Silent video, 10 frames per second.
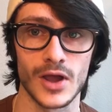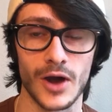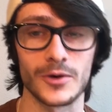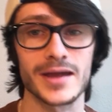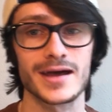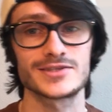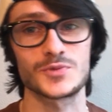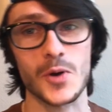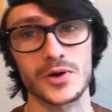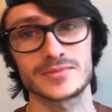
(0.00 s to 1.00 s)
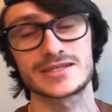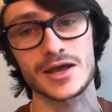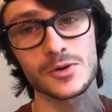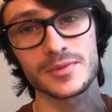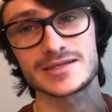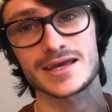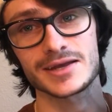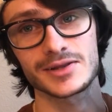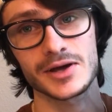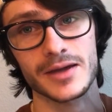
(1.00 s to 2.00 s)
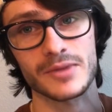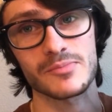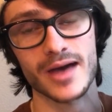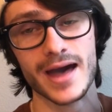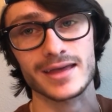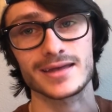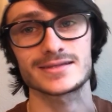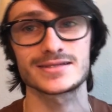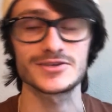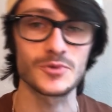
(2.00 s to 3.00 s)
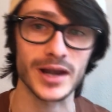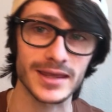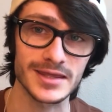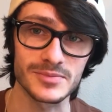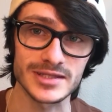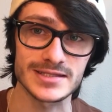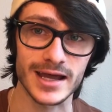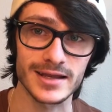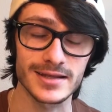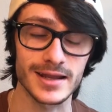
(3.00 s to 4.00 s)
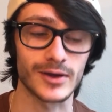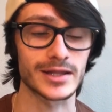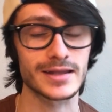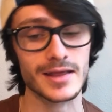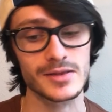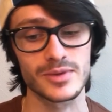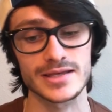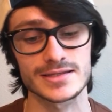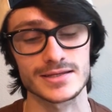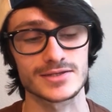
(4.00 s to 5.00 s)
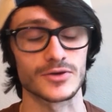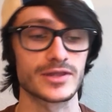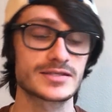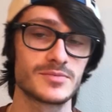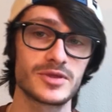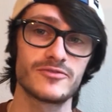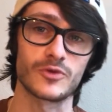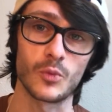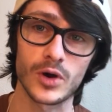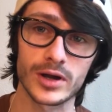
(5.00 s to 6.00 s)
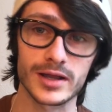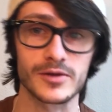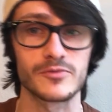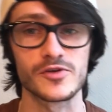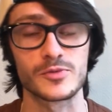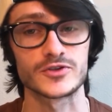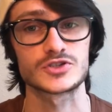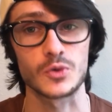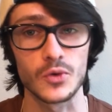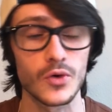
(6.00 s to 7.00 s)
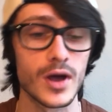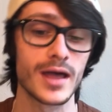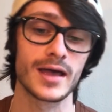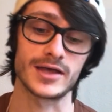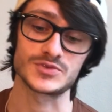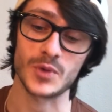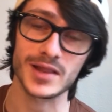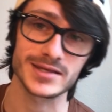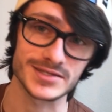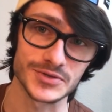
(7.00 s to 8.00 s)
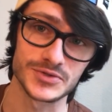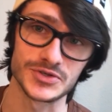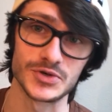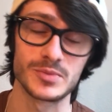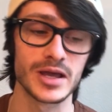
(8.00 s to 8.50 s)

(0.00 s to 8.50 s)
Alright guys, welcome. Today we'll be taking a look at my bag and see what I keep inside it on a daily basis. So this could be for work, it could be for school, as well as YouTube.